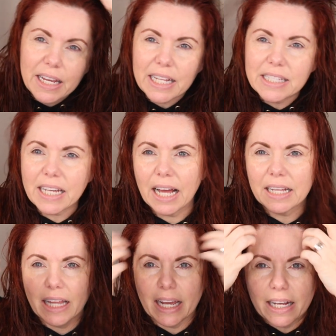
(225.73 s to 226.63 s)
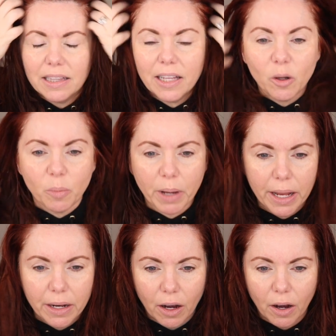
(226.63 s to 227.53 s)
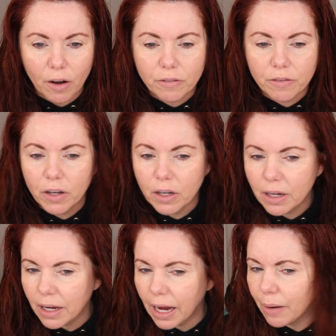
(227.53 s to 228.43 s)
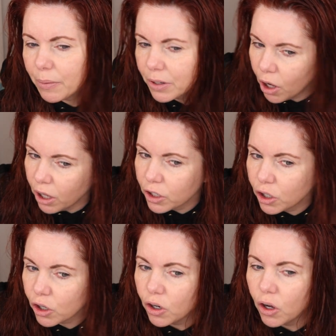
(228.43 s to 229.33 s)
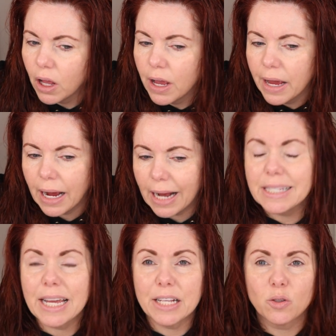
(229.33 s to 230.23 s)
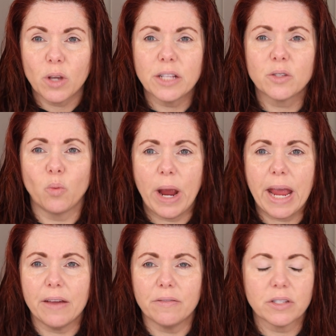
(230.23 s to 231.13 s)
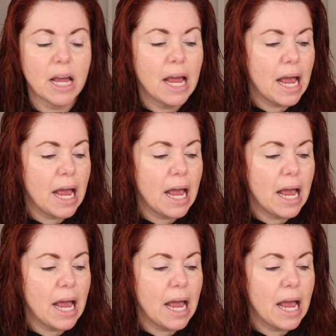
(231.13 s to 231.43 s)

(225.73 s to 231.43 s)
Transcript: It's got like a little bit of, I wouldn't call it curl. I'd say it's waves.